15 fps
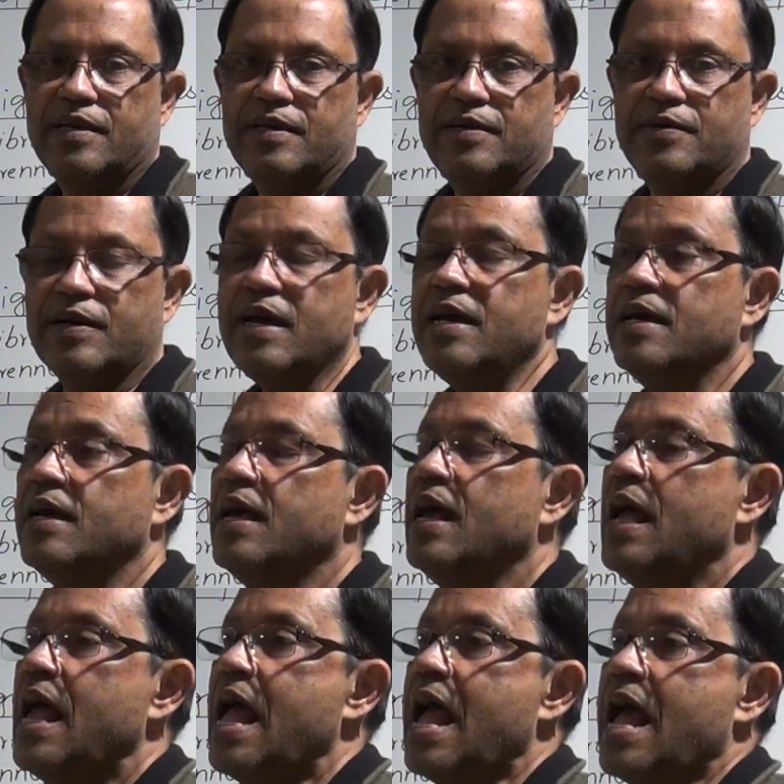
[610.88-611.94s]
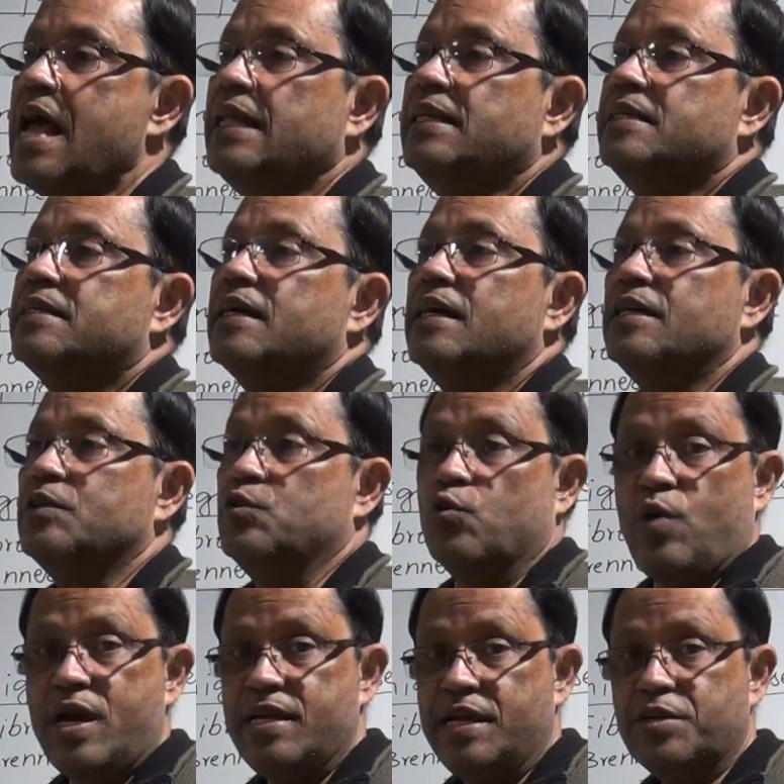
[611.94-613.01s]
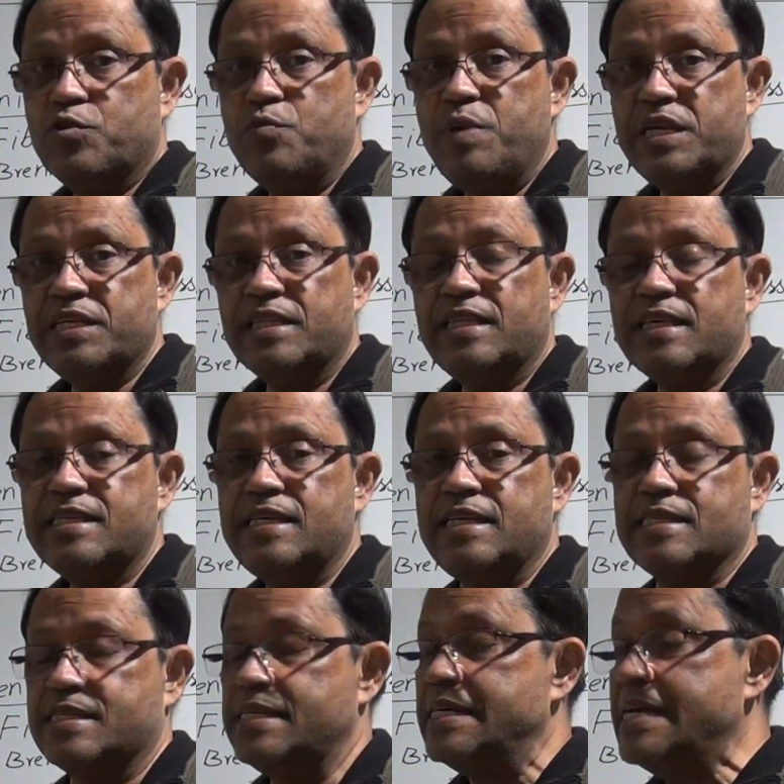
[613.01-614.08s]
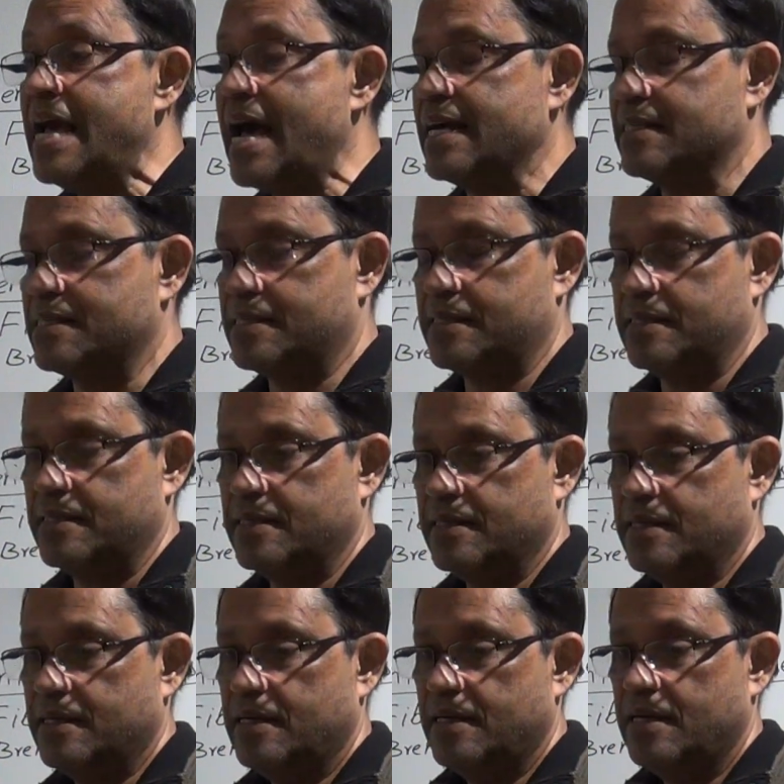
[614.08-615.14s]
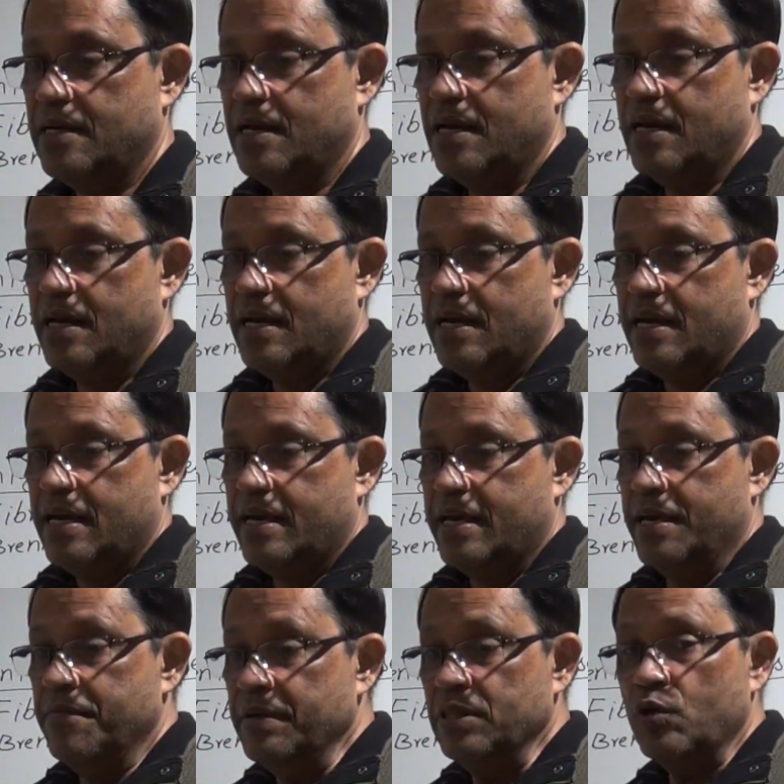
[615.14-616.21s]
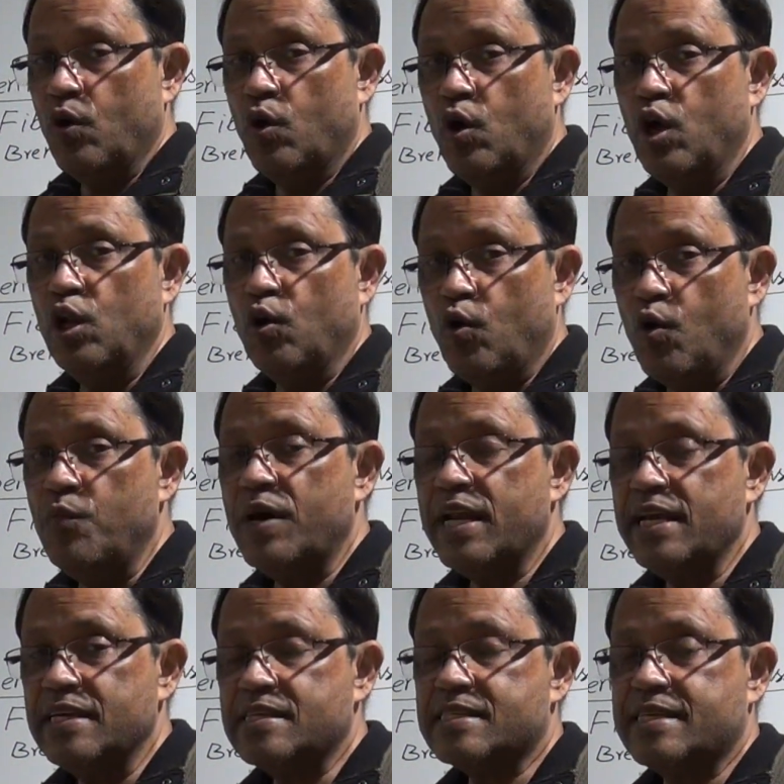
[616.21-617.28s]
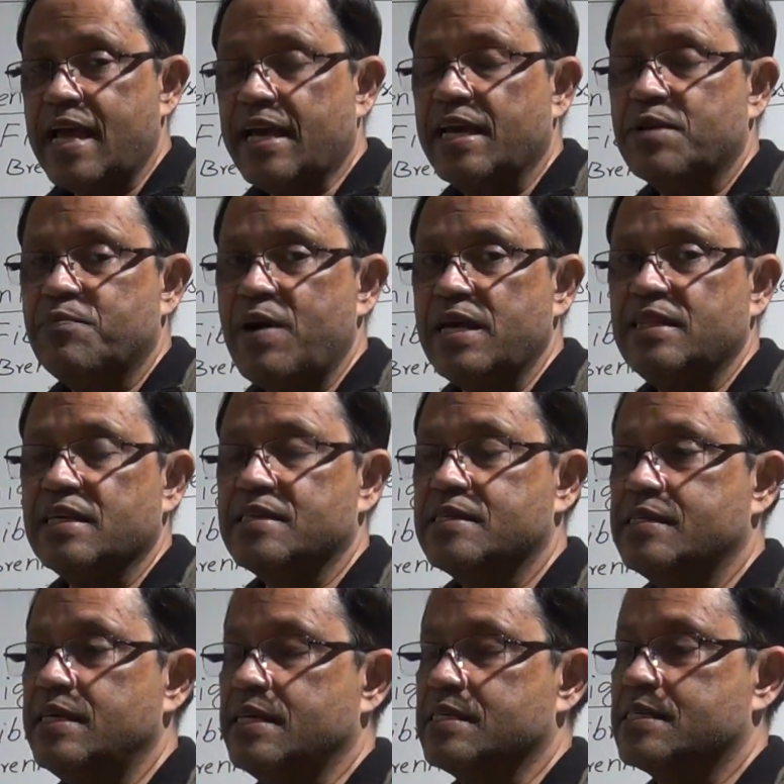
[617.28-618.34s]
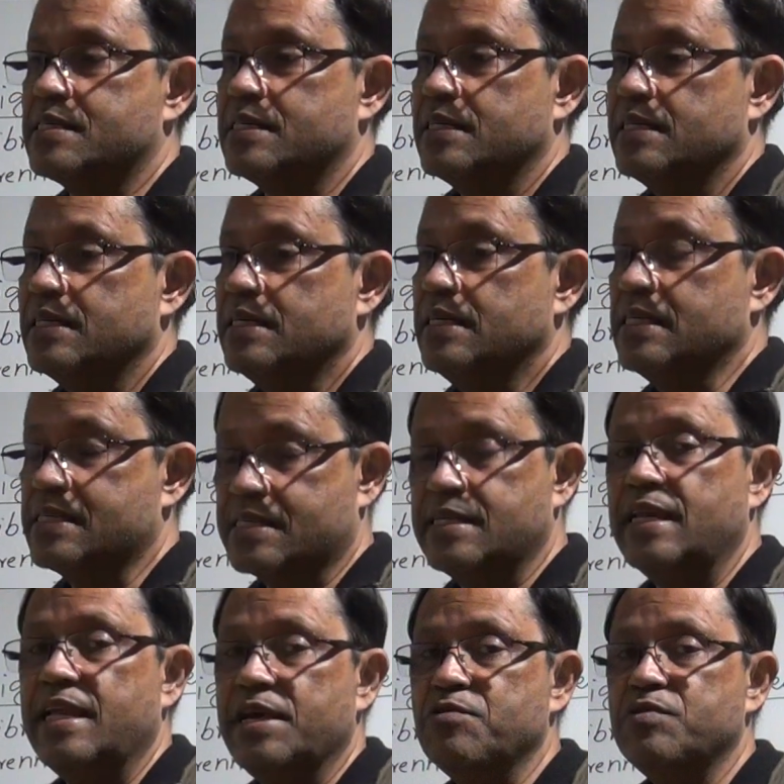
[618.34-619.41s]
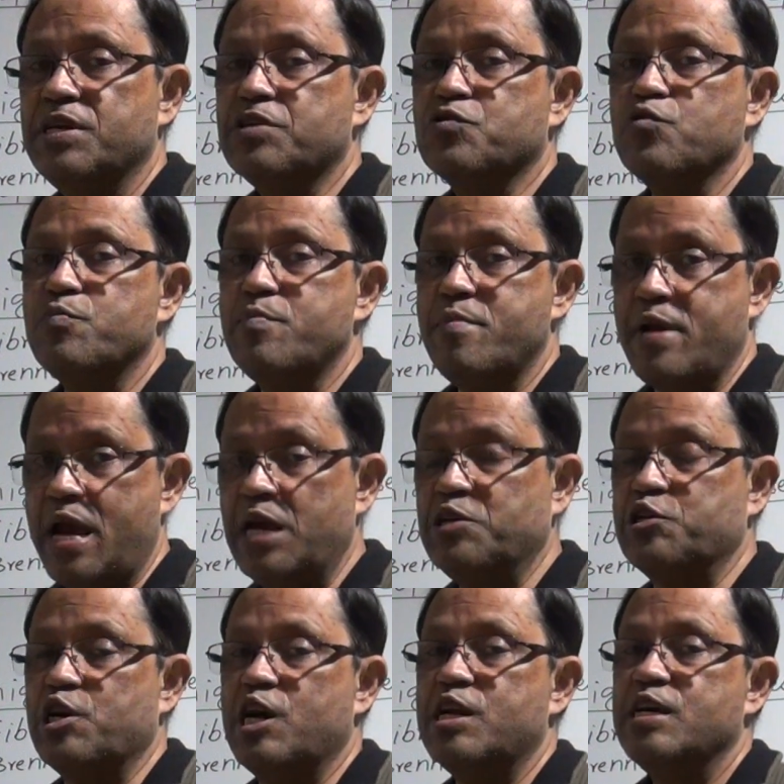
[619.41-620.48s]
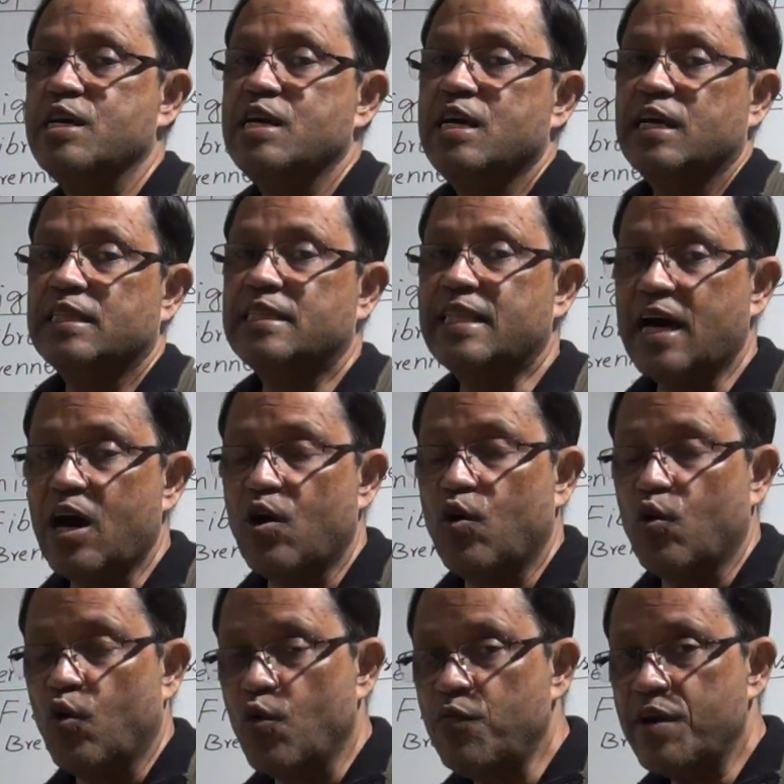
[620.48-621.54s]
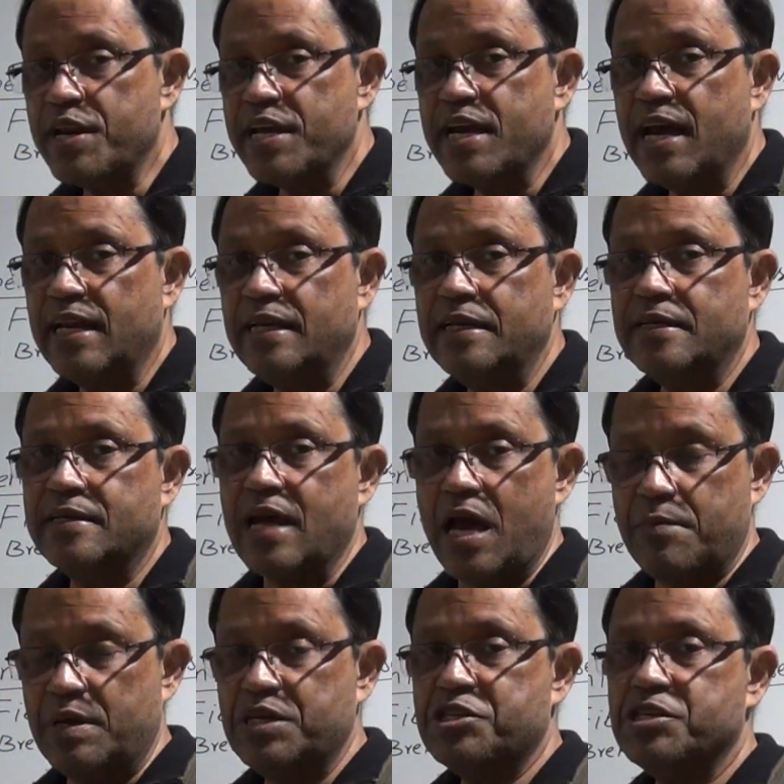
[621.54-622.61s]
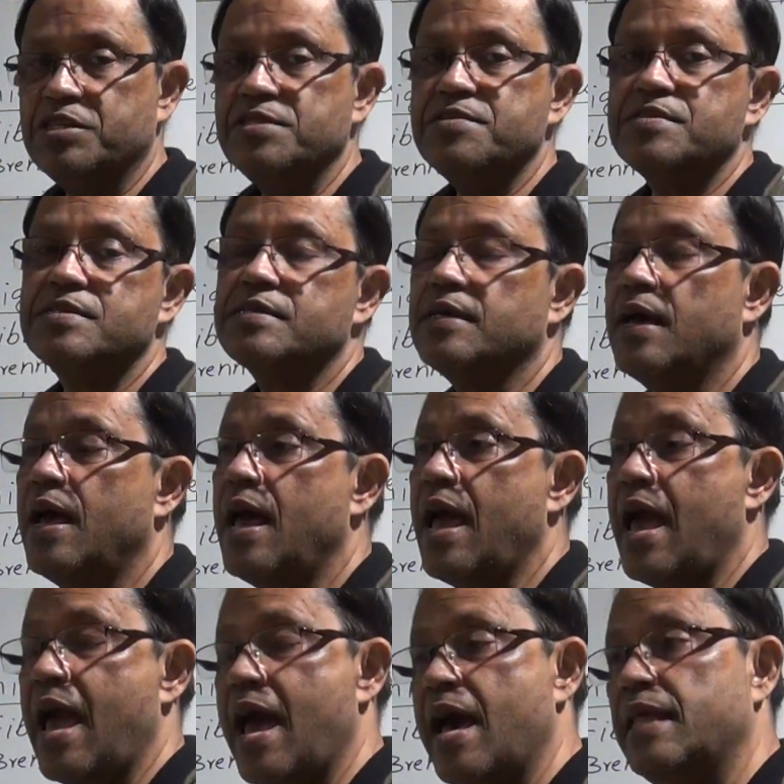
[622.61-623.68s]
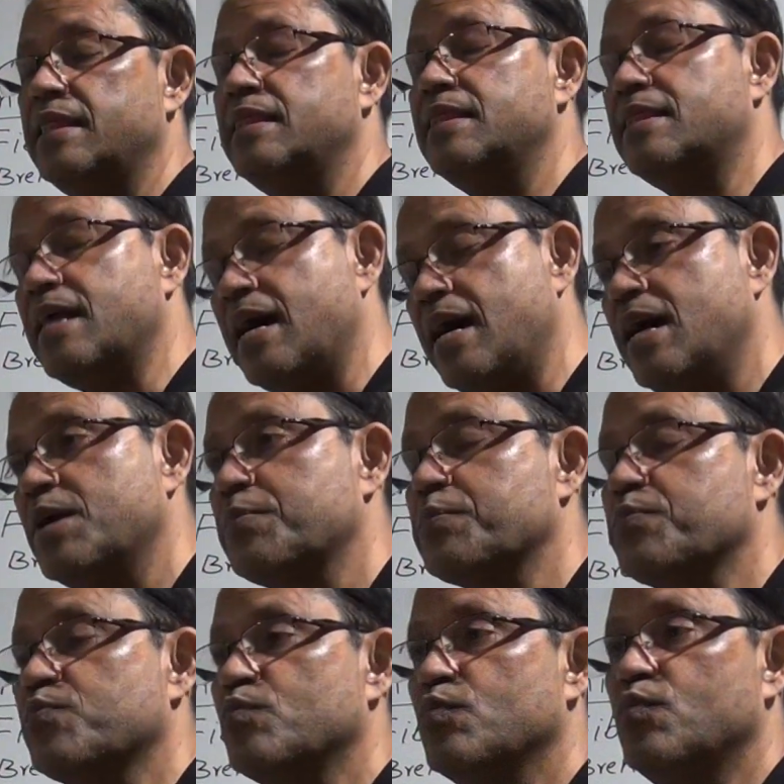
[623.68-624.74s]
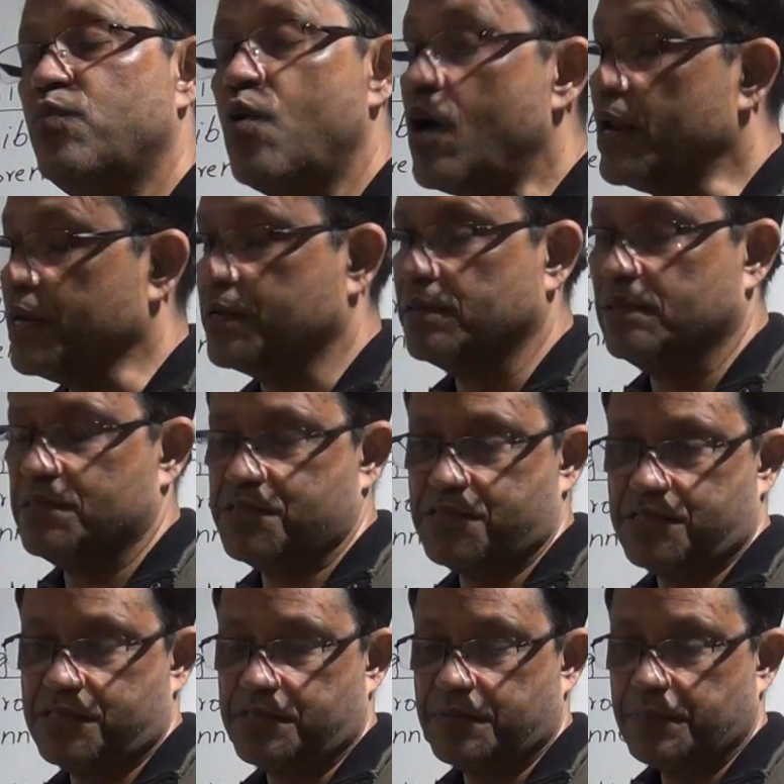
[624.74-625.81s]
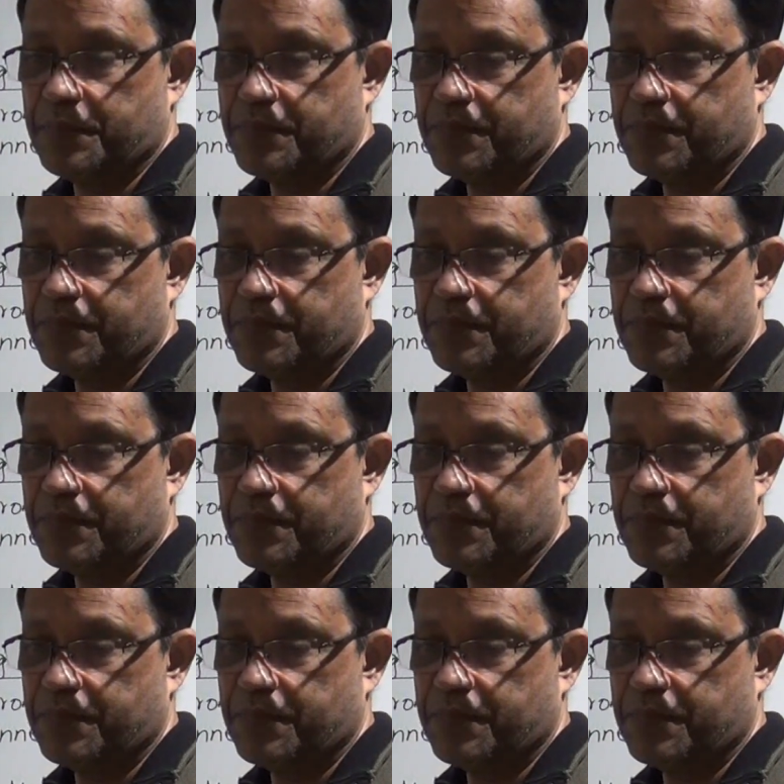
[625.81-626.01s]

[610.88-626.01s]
Okay? And do I need to measure the cyst? Yes. Even the whole ovary is taken by the cyst, still you need to measure the ovarian dimensions and the follicles.